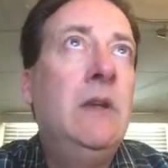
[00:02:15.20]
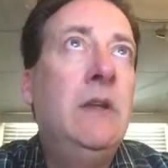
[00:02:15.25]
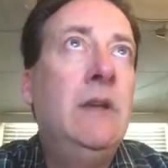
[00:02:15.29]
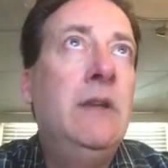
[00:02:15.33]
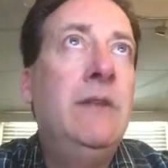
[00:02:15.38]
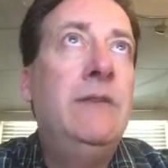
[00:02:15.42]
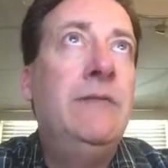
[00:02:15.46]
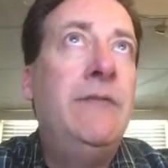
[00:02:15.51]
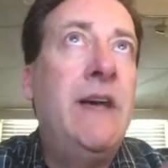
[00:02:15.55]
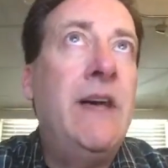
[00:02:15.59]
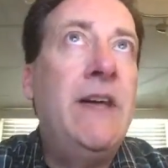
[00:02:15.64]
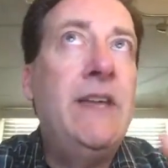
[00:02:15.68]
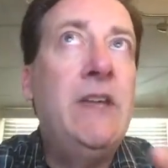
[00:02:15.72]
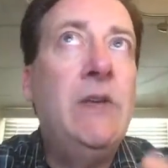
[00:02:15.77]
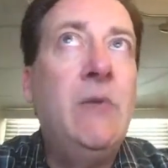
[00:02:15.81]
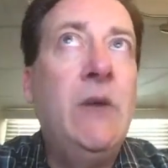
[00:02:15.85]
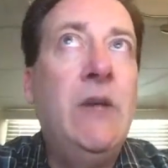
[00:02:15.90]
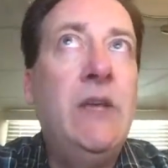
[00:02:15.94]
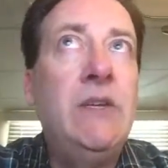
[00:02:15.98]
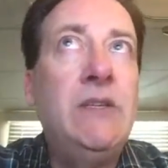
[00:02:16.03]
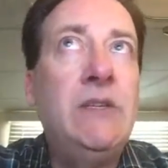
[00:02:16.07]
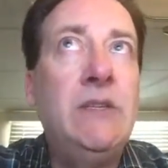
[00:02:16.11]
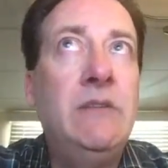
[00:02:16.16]
The
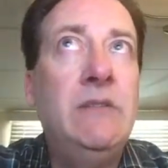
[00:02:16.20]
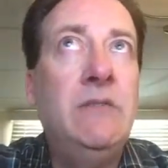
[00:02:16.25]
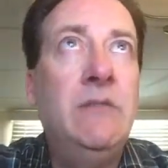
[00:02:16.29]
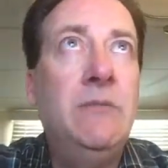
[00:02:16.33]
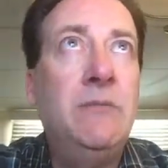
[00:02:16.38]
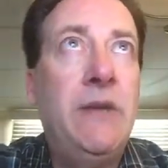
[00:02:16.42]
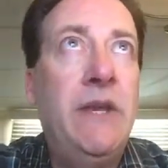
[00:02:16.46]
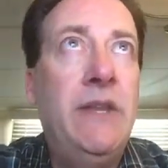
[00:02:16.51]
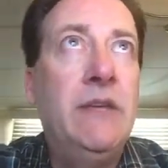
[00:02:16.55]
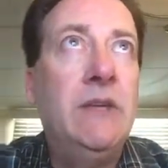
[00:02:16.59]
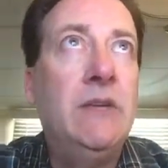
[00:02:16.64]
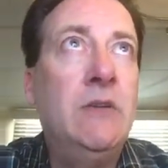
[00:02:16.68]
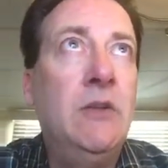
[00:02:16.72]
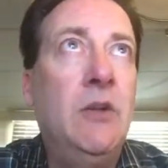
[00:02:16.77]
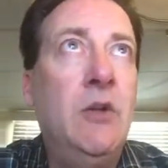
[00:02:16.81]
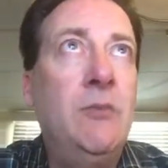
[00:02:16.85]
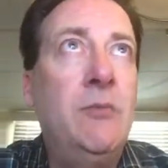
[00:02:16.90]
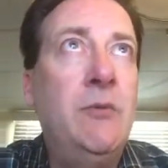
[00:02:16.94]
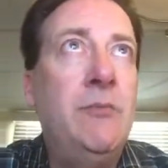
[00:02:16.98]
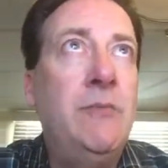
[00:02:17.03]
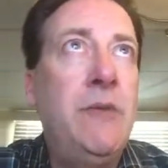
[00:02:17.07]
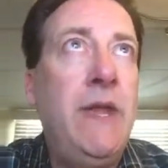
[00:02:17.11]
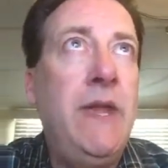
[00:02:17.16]
valuation by the
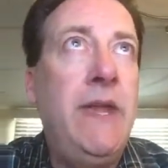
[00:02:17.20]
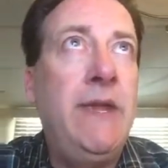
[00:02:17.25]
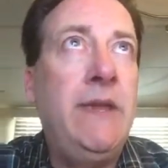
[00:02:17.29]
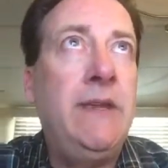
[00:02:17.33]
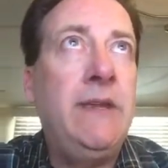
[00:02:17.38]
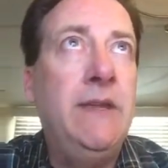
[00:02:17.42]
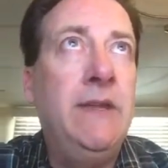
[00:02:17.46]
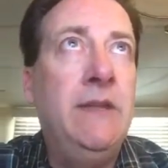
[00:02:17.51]
Global Bank